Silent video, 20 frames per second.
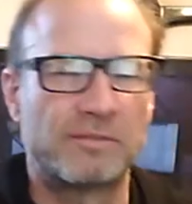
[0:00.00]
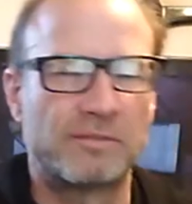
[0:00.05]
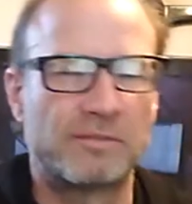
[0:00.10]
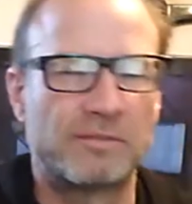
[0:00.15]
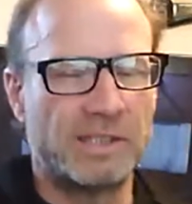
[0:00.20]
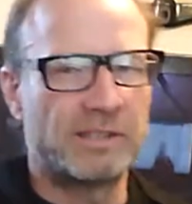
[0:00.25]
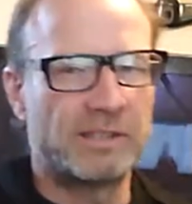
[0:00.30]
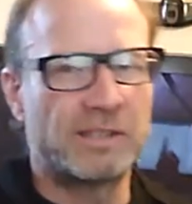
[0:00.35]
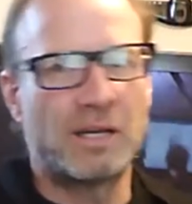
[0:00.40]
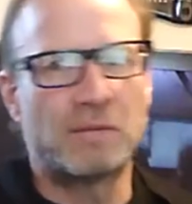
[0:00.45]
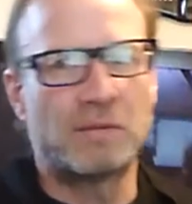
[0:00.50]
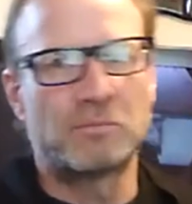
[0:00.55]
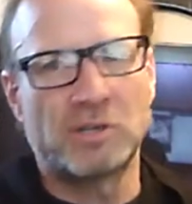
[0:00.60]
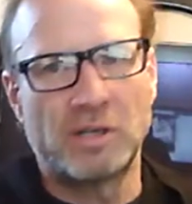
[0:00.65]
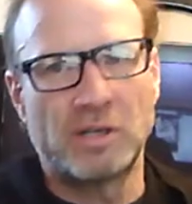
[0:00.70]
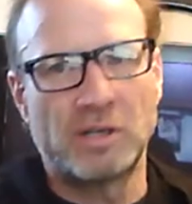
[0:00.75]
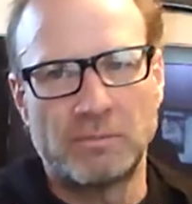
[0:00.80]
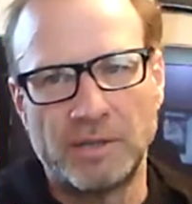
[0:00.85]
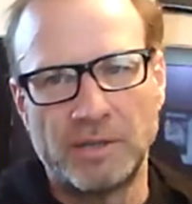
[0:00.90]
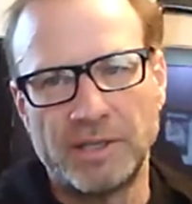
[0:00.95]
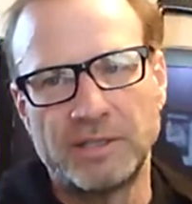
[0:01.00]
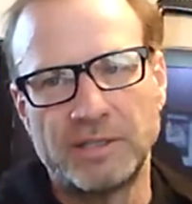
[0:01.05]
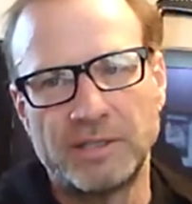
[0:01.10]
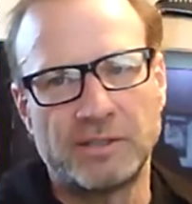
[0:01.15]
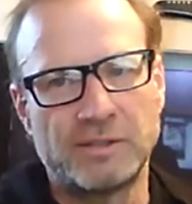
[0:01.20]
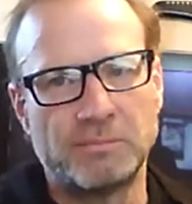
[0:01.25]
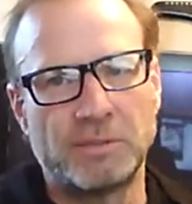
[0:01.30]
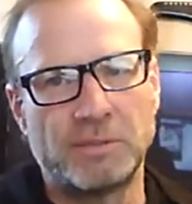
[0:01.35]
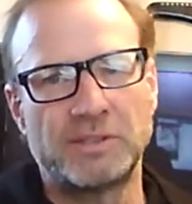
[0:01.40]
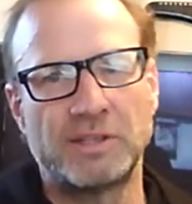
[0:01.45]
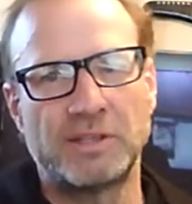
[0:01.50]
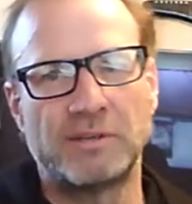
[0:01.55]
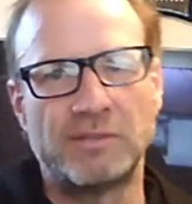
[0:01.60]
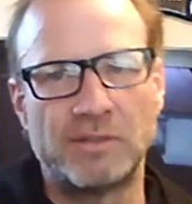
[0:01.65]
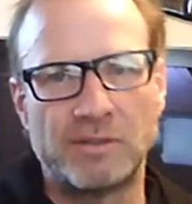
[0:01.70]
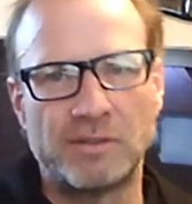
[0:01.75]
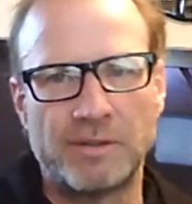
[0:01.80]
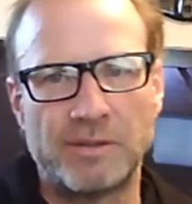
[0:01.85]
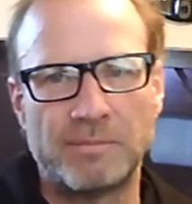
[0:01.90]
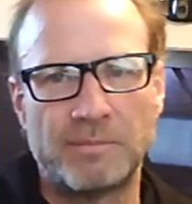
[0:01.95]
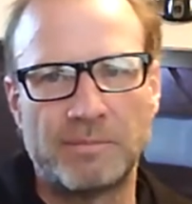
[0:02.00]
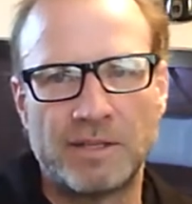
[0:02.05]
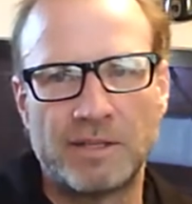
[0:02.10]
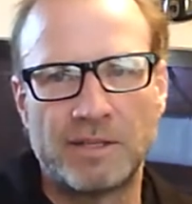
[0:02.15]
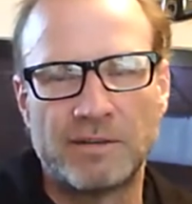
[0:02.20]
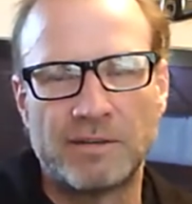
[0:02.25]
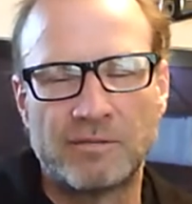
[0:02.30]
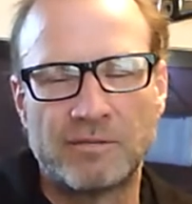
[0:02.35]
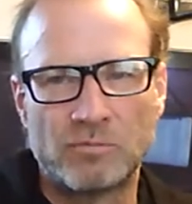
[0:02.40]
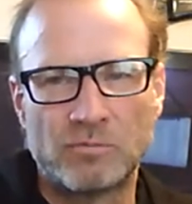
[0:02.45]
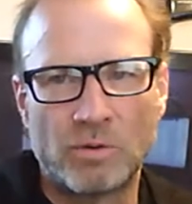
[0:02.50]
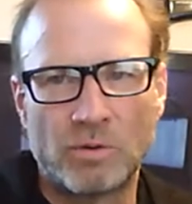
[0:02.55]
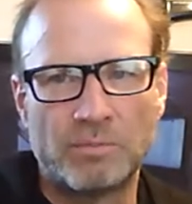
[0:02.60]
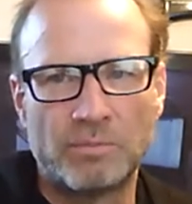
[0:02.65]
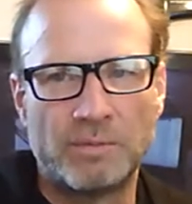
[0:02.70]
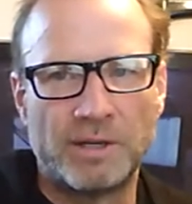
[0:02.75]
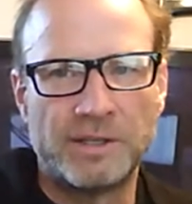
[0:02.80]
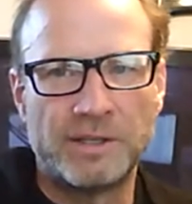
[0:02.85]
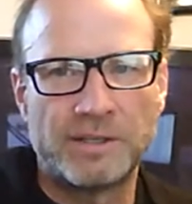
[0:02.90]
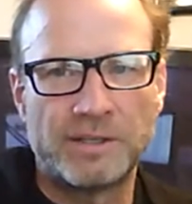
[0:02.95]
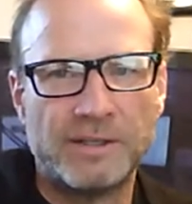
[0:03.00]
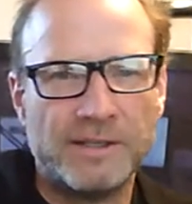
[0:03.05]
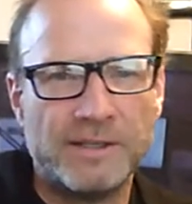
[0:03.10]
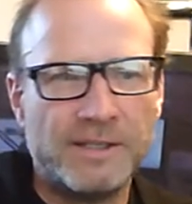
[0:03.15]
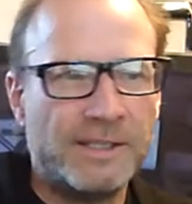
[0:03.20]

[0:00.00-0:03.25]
My time trial bike is much heavier than my road bike,